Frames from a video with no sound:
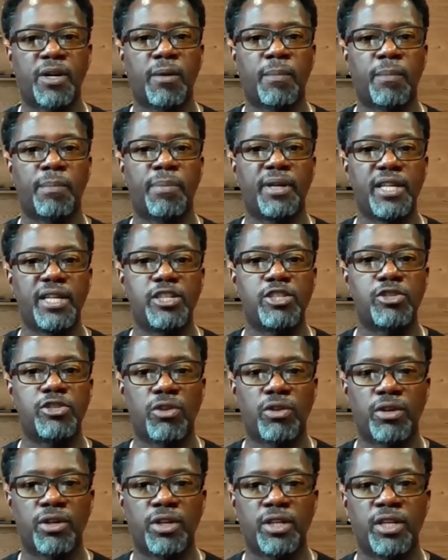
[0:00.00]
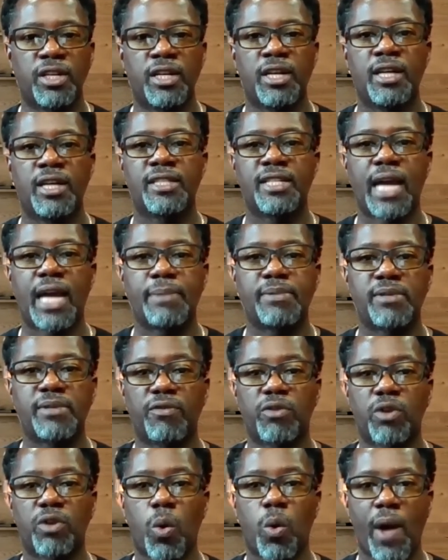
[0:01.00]
complete certain types
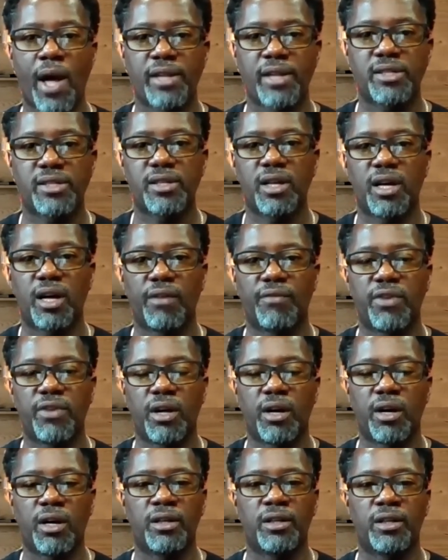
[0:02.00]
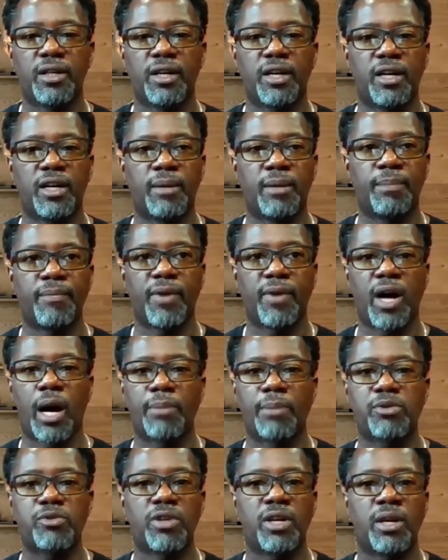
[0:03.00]
of requests of your
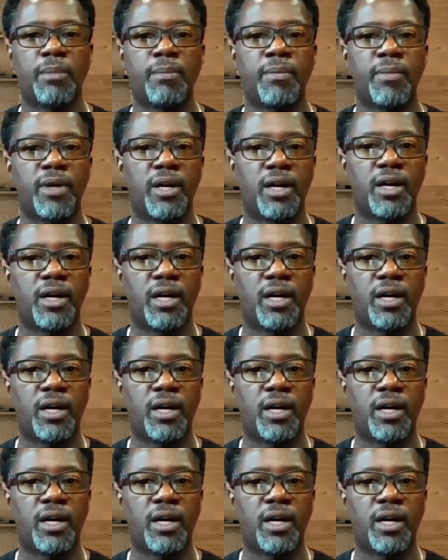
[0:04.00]
upstream,